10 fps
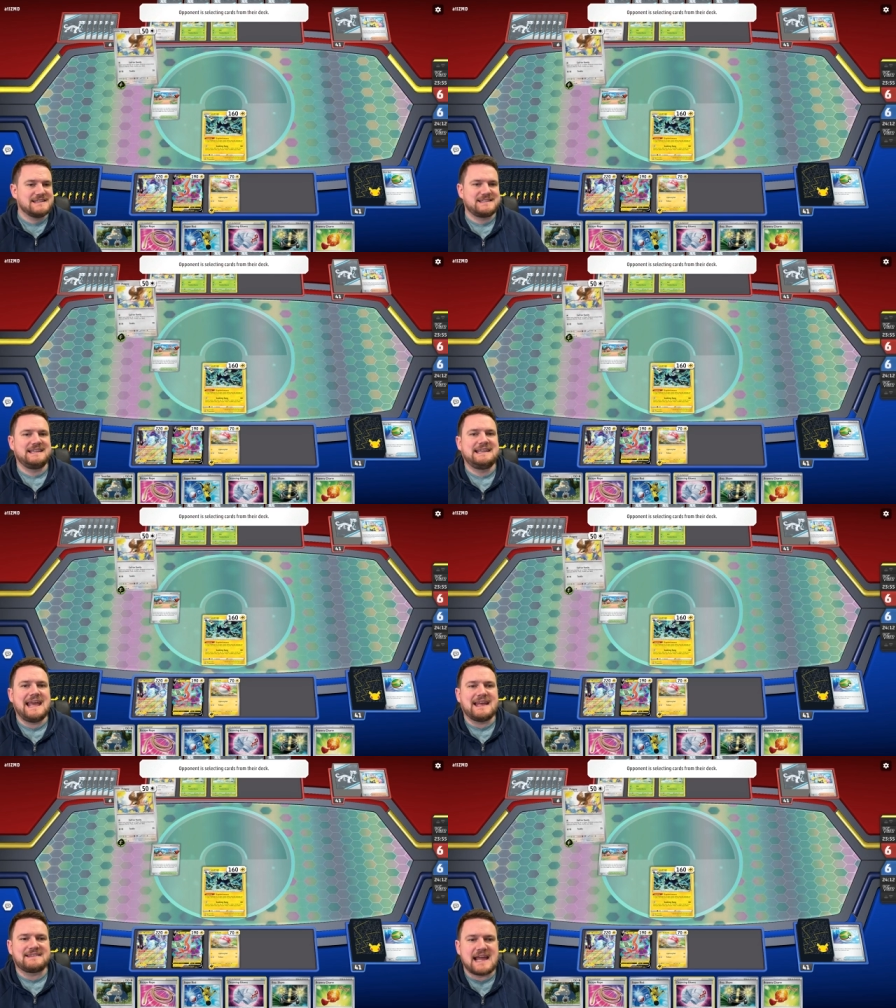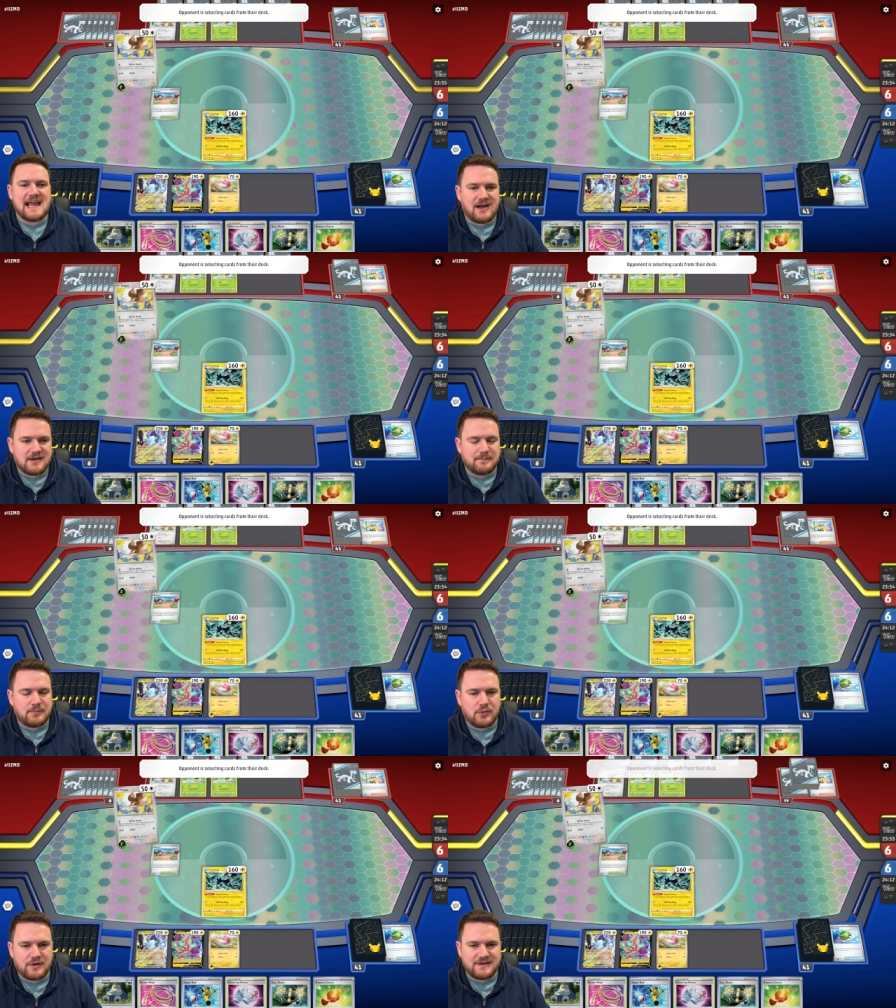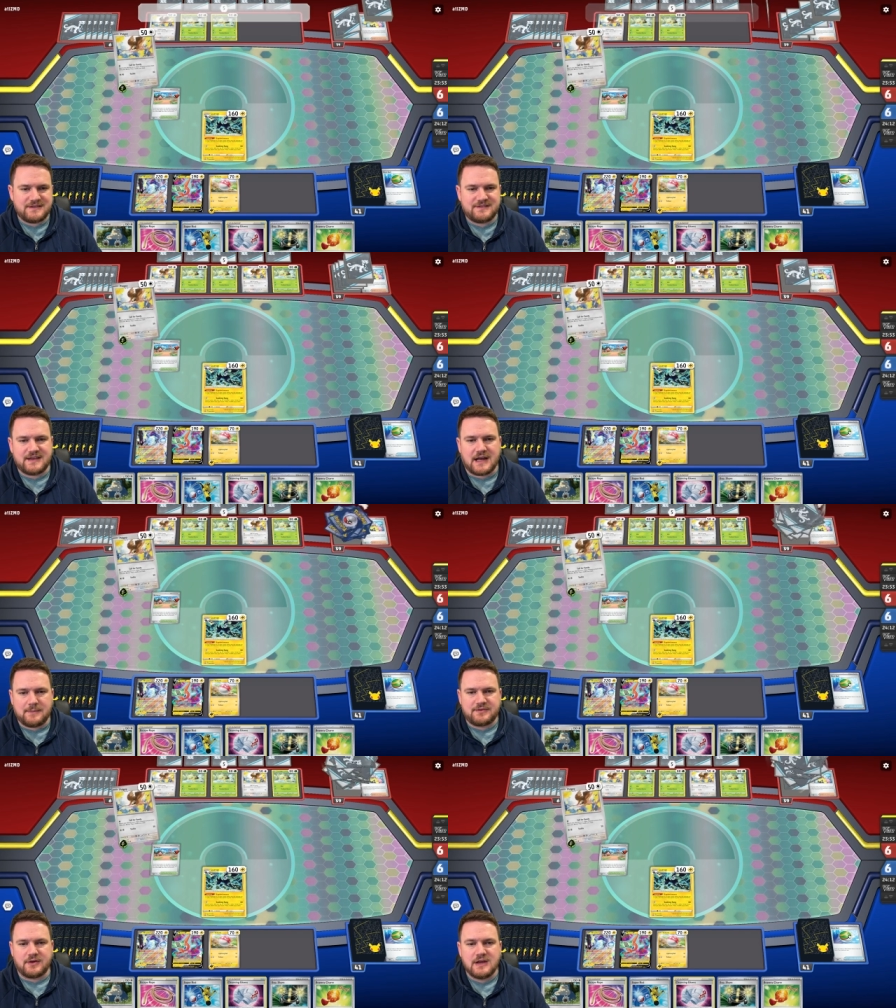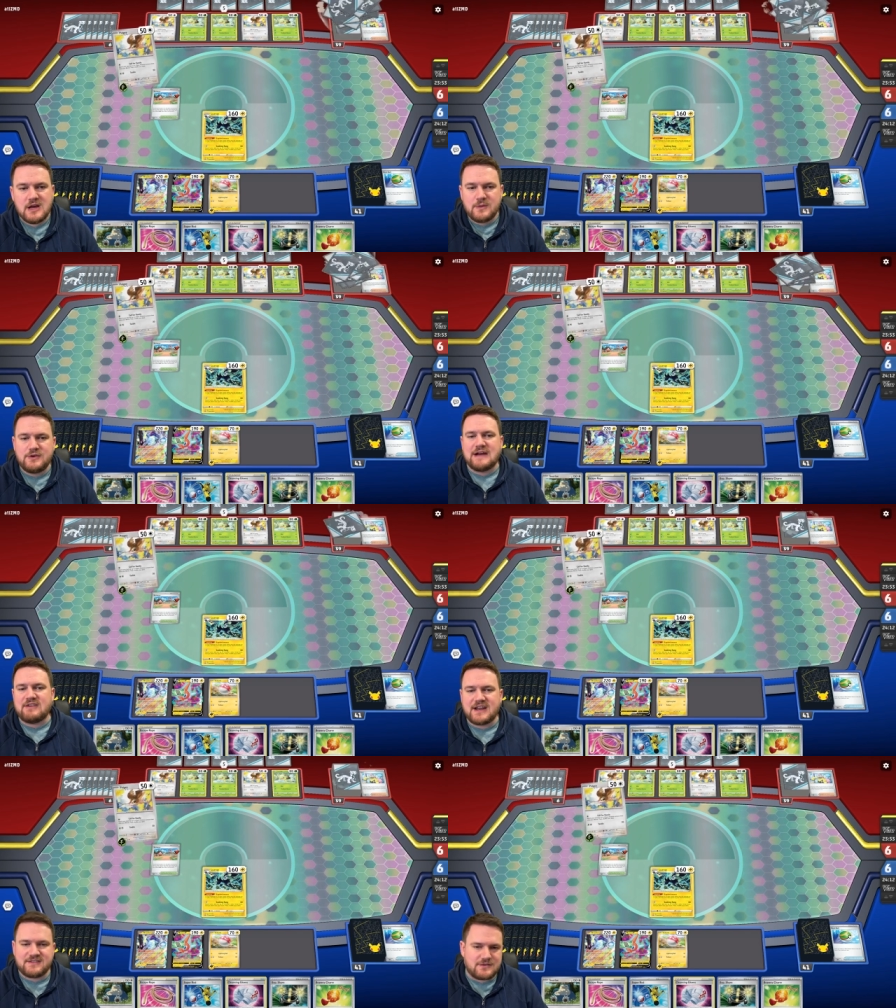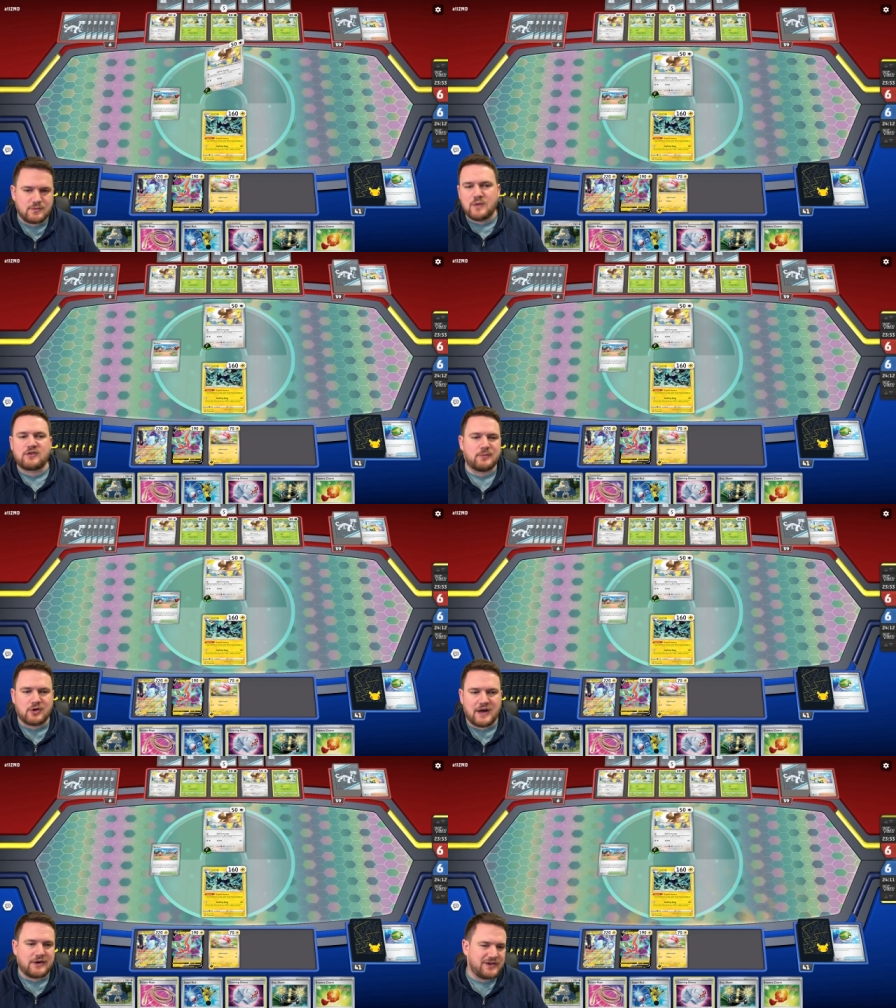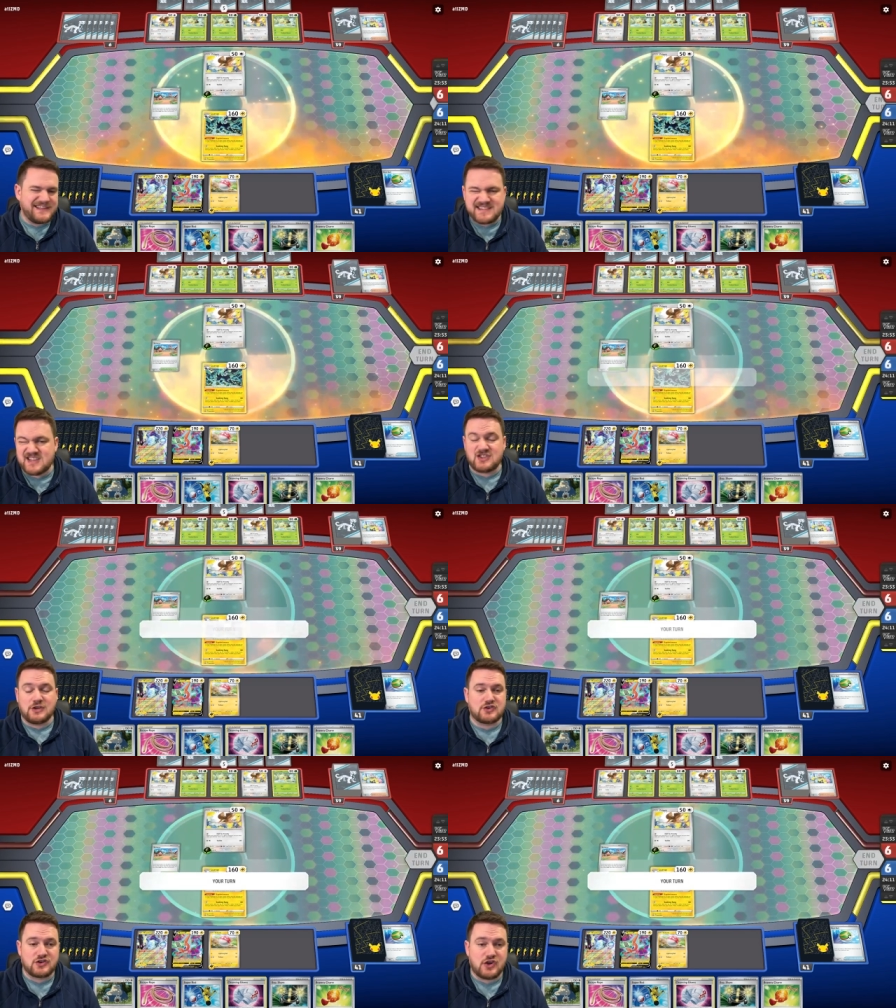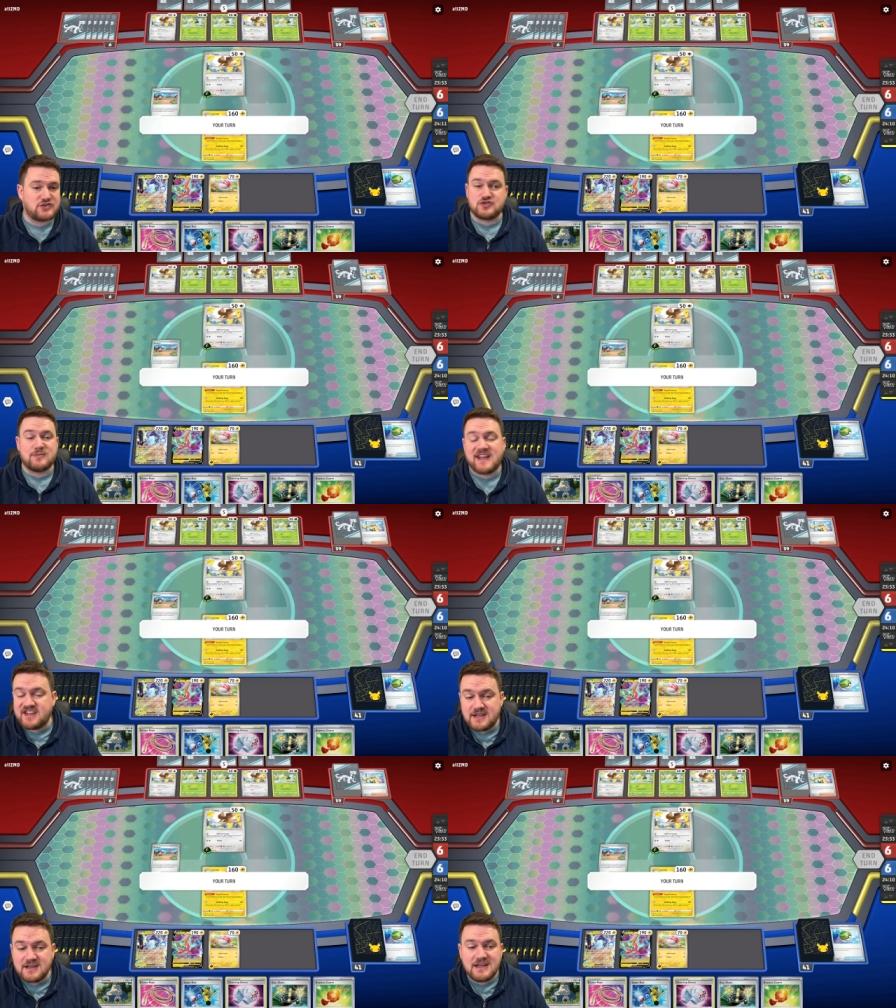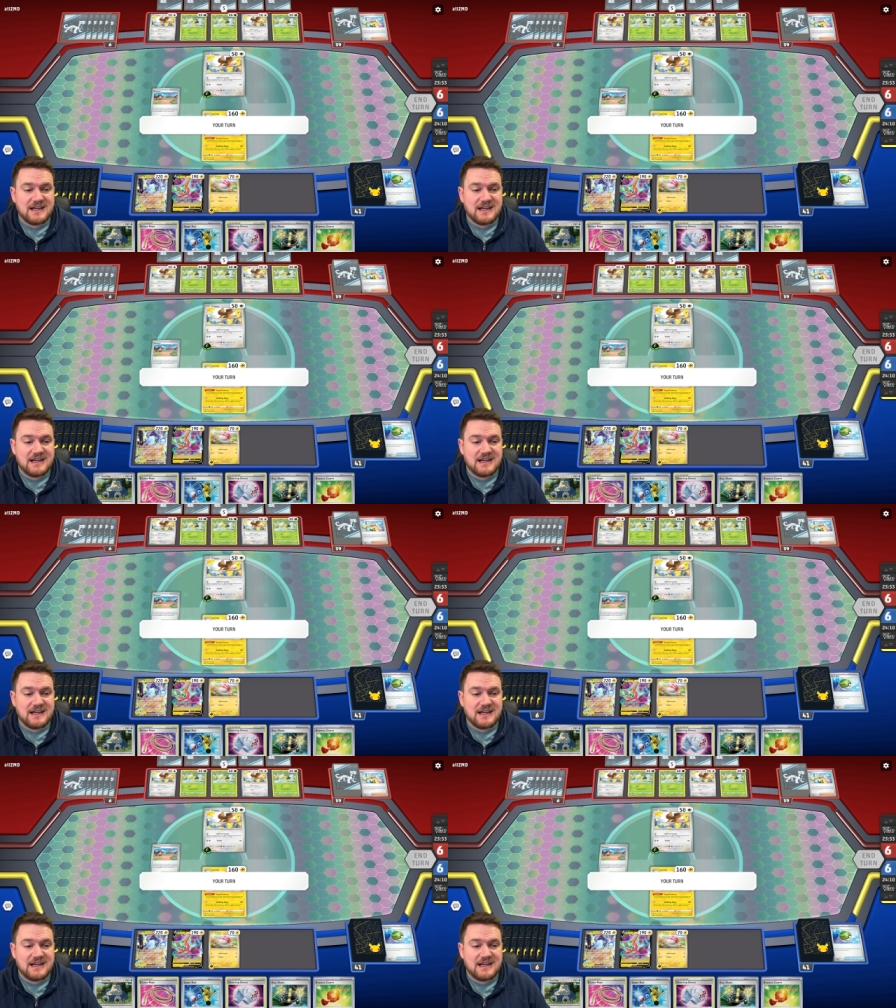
to get our board set up. So we do have Artisan, we've got Miraidon, it's actually not too bad here.